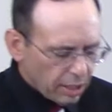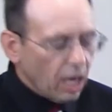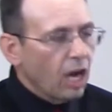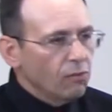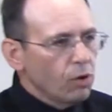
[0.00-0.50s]

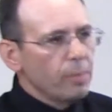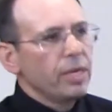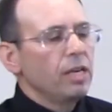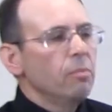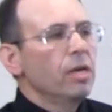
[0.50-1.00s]
of women
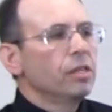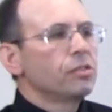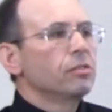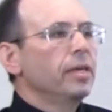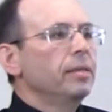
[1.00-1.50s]
in the
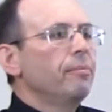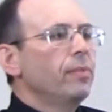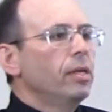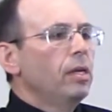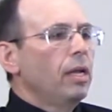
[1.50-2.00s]
ministry.
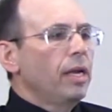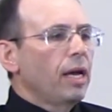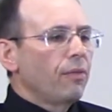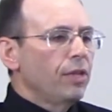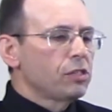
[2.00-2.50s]

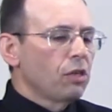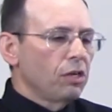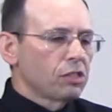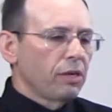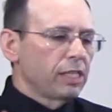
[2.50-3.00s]
Now, this
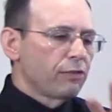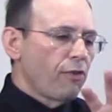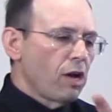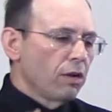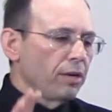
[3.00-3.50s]
also has
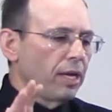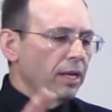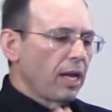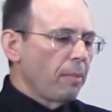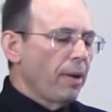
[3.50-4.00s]
followed
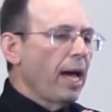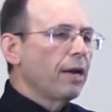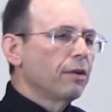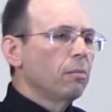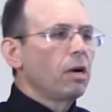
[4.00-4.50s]
a
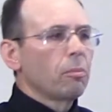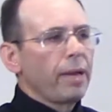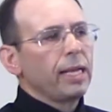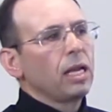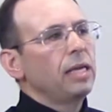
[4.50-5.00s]
pattern among
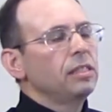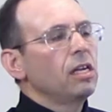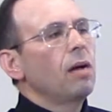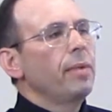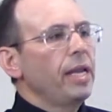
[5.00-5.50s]
mainline
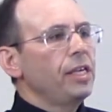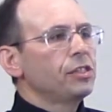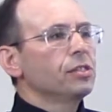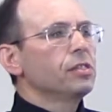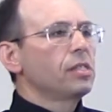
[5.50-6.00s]

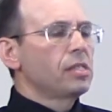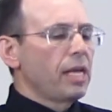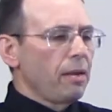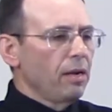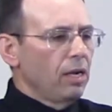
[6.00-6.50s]
denominations. As
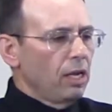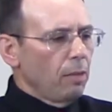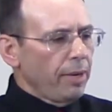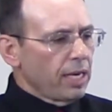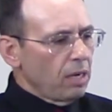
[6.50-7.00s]
they
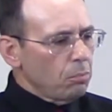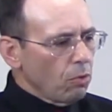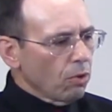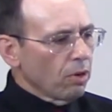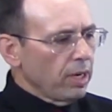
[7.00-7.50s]
become
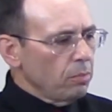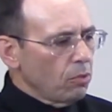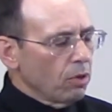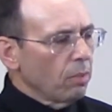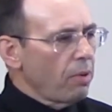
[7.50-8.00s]
more and
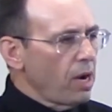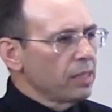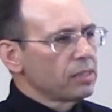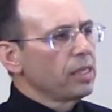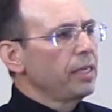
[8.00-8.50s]
more
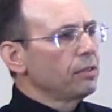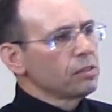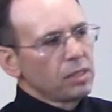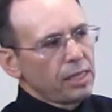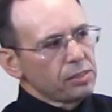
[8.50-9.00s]
apostate,
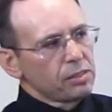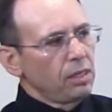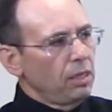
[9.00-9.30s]
there's less